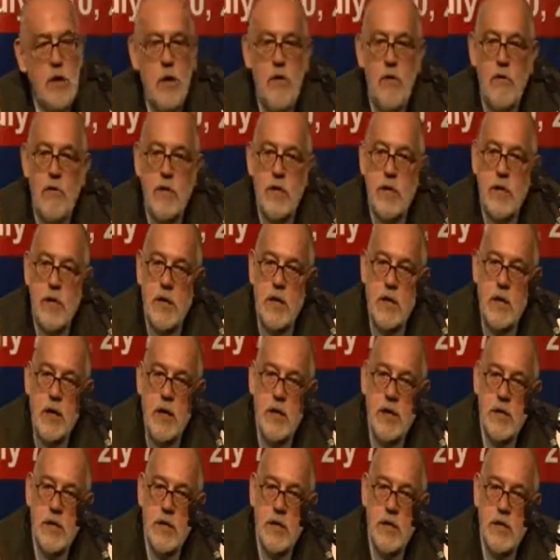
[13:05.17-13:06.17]
only
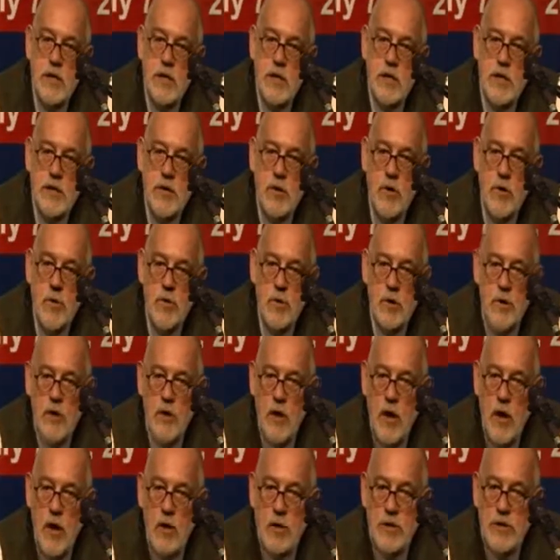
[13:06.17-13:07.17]
teaching the
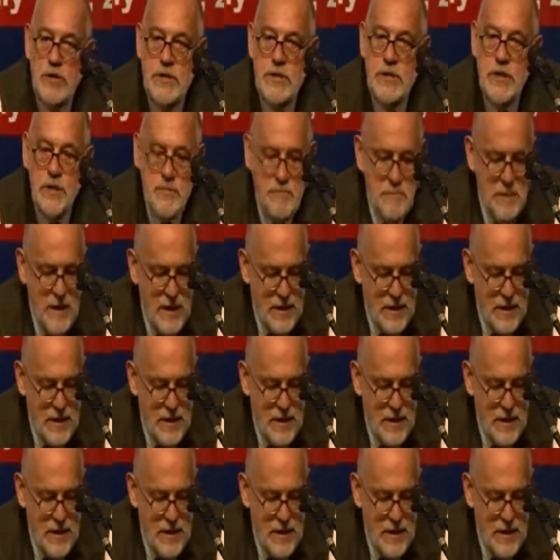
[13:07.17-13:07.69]
Holocaust,